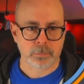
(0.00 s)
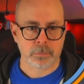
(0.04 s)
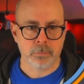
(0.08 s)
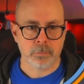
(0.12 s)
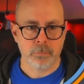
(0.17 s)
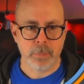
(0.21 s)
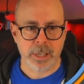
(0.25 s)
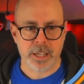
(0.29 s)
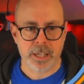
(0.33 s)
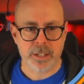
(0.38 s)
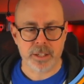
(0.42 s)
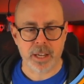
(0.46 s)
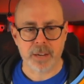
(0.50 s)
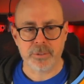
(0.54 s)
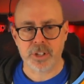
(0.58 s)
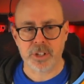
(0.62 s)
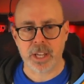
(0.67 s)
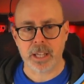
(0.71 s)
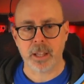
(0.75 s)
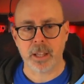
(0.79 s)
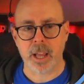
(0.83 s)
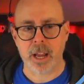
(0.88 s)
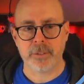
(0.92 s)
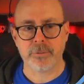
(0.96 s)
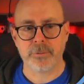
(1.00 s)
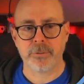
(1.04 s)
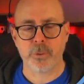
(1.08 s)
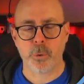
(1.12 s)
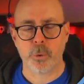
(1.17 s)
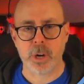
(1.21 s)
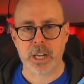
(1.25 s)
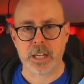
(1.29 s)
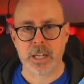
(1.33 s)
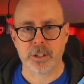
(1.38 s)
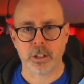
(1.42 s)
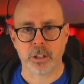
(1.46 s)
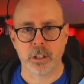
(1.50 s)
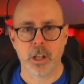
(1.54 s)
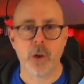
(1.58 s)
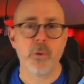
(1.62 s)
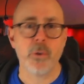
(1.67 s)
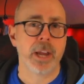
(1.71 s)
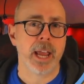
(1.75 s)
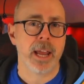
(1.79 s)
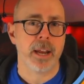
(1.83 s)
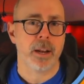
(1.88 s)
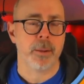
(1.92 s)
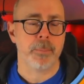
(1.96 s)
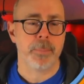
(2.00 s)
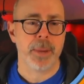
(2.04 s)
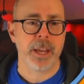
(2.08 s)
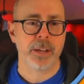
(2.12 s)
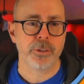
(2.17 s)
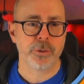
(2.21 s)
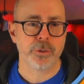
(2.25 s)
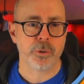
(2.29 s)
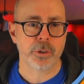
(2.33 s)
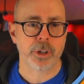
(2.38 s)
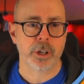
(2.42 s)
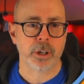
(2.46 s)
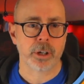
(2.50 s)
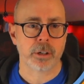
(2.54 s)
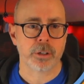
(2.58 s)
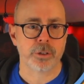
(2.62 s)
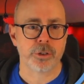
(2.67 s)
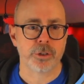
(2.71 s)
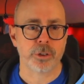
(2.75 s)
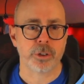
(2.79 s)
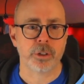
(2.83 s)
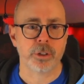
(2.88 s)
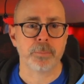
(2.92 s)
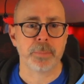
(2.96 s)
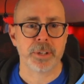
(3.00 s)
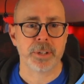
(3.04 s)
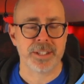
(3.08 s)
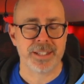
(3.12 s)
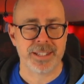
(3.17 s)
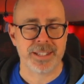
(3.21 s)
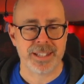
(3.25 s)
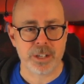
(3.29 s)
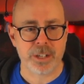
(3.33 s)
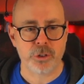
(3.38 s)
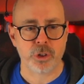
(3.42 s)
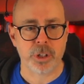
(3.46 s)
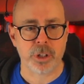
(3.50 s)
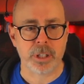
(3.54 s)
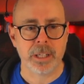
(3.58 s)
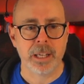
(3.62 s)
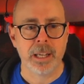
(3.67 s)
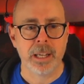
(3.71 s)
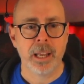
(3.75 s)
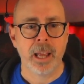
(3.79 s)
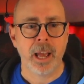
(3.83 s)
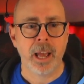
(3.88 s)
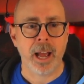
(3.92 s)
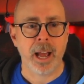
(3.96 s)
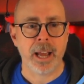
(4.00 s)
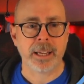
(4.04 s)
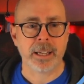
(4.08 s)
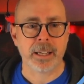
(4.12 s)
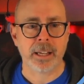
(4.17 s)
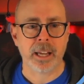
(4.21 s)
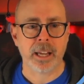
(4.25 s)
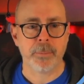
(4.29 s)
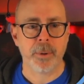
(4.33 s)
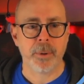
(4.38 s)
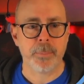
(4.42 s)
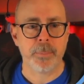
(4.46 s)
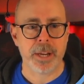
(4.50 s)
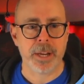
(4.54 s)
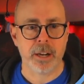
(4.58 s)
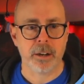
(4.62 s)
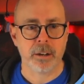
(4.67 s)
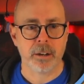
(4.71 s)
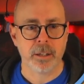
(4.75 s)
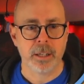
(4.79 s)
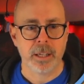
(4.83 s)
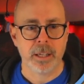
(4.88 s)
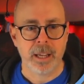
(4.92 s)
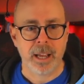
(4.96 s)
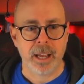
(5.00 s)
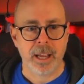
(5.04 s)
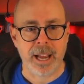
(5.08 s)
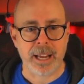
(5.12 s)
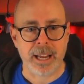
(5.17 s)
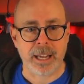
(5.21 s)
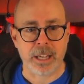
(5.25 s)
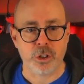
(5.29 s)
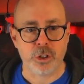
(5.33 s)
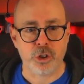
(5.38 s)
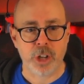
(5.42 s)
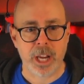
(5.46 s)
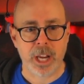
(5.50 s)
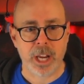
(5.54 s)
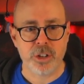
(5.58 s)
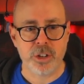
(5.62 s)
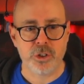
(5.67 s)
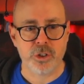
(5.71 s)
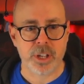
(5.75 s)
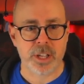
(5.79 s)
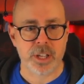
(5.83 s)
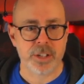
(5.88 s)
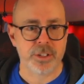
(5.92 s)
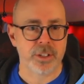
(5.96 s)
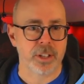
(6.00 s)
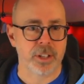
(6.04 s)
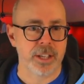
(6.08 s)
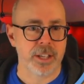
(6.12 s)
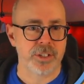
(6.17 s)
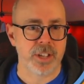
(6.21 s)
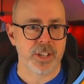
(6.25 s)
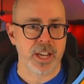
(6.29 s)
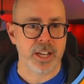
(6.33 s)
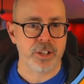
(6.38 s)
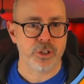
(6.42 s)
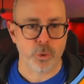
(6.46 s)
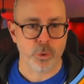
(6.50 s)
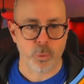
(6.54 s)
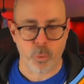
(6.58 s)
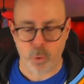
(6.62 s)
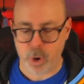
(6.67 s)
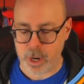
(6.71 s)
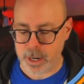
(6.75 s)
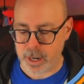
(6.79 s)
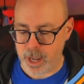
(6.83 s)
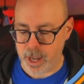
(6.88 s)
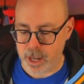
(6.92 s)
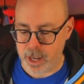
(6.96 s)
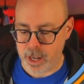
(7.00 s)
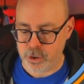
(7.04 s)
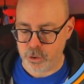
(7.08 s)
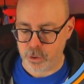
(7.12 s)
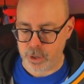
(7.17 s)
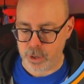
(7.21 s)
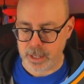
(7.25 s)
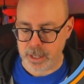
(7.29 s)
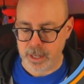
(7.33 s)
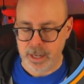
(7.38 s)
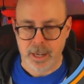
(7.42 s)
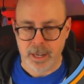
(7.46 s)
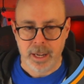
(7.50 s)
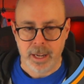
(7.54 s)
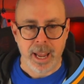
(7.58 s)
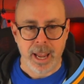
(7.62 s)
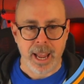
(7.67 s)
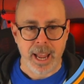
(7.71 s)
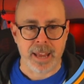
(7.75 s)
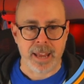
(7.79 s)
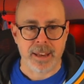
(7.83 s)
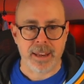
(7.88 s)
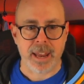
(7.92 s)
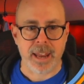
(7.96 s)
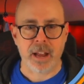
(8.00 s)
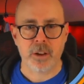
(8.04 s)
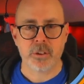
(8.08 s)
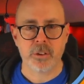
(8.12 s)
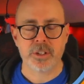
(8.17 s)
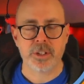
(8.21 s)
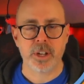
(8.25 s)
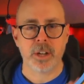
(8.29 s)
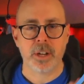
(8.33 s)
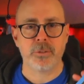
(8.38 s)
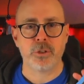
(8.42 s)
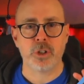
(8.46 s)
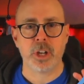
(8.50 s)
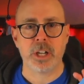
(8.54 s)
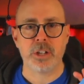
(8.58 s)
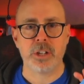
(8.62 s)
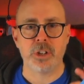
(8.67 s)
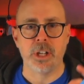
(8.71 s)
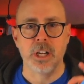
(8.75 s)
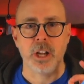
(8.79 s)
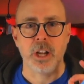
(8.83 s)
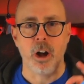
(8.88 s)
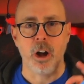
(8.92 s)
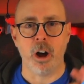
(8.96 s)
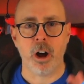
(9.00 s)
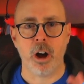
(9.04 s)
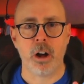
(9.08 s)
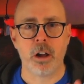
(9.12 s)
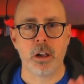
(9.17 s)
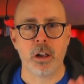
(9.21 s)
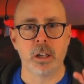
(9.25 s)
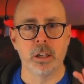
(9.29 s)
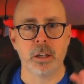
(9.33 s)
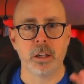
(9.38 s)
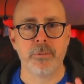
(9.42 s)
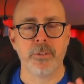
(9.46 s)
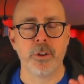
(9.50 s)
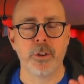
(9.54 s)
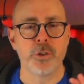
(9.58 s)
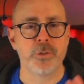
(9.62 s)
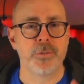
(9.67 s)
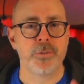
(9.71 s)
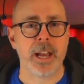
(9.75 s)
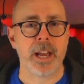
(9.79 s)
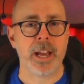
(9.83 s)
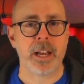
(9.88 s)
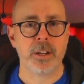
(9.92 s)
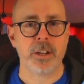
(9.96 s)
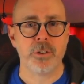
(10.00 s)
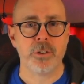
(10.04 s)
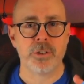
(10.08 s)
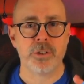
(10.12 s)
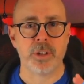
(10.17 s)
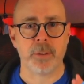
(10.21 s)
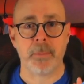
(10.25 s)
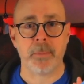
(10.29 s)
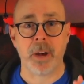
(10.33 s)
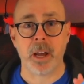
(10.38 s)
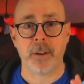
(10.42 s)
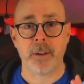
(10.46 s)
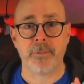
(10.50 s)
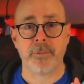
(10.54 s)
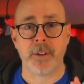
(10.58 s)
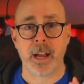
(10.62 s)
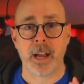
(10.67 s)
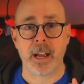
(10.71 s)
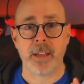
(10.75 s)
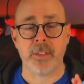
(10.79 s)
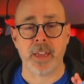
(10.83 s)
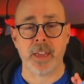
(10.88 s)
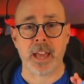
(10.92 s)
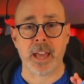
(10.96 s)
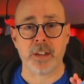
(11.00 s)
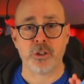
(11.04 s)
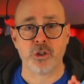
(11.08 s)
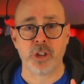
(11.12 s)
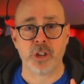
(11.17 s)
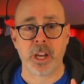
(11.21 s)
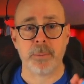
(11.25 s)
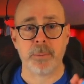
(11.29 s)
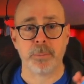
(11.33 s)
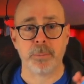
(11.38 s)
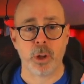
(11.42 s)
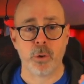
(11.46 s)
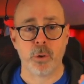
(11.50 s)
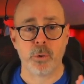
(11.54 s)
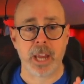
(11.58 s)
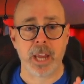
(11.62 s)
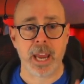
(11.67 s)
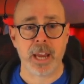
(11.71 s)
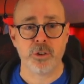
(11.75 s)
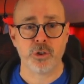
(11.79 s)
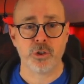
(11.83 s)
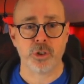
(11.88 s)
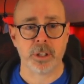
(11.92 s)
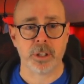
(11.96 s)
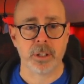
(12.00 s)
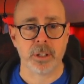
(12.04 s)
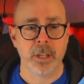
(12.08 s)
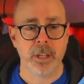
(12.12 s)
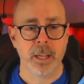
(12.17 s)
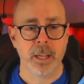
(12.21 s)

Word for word: because I've set line 40 to locate a pixel cursor position, I can come up here, I can change this, let's say to 100, and now instead of changing all of those values to modify that shape location,